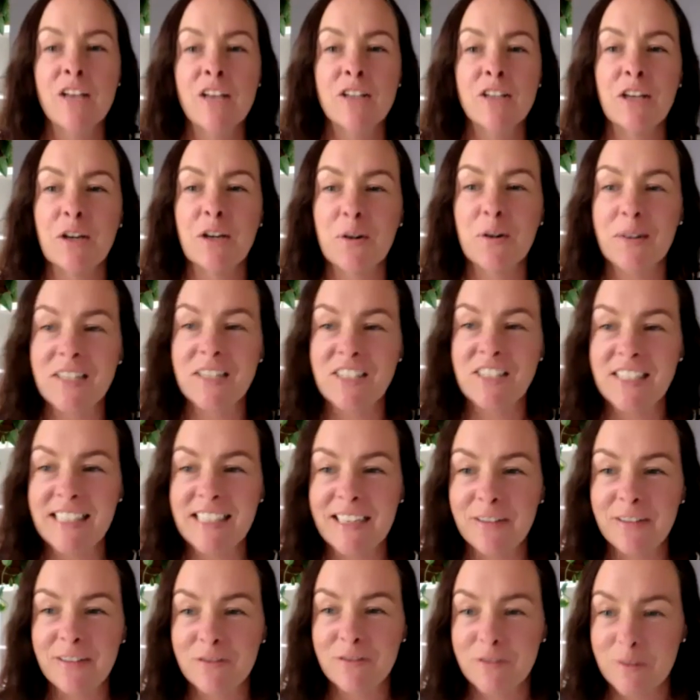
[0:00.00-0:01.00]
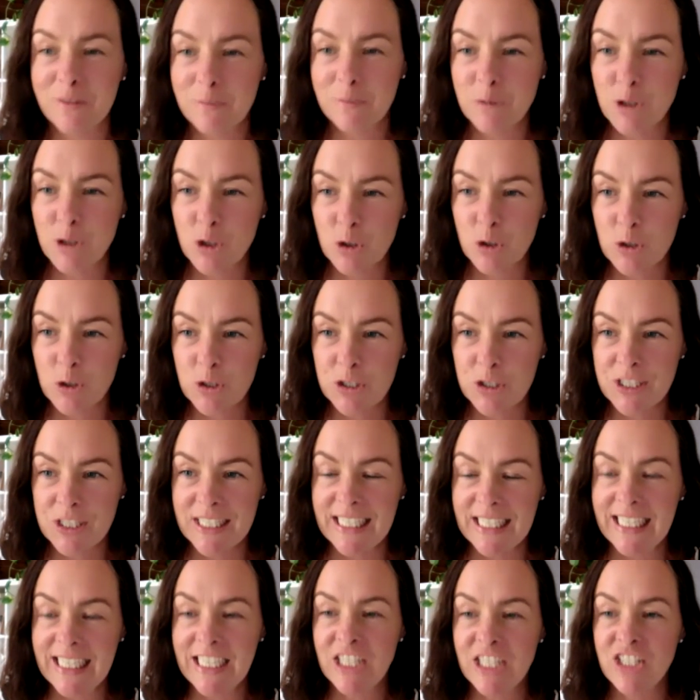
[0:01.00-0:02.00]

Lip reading: So a question now from Geordie.